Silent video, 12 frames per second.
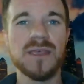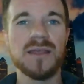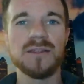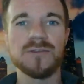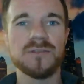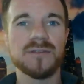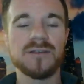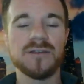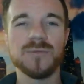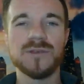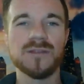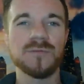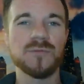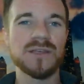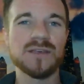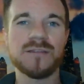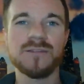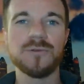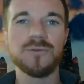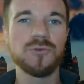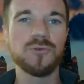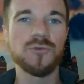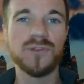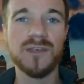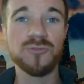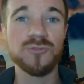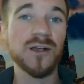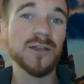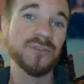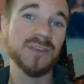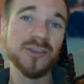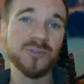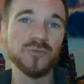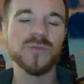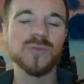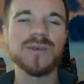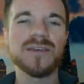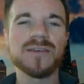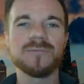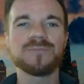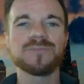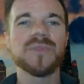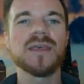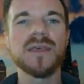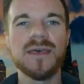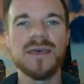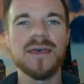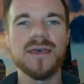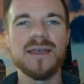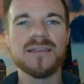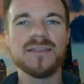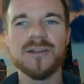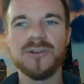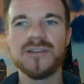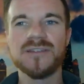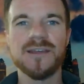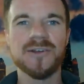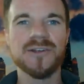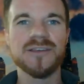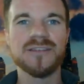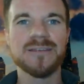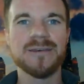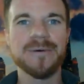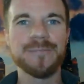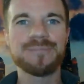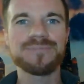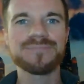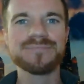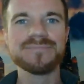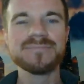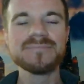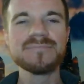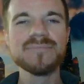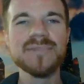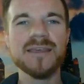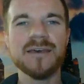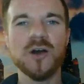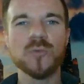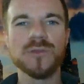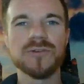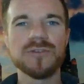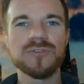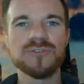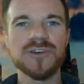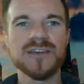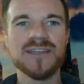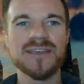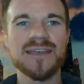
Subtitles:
there's going to be some links to schedule a consultation with me, and et cetera, et cetera. So hope you enjoyed,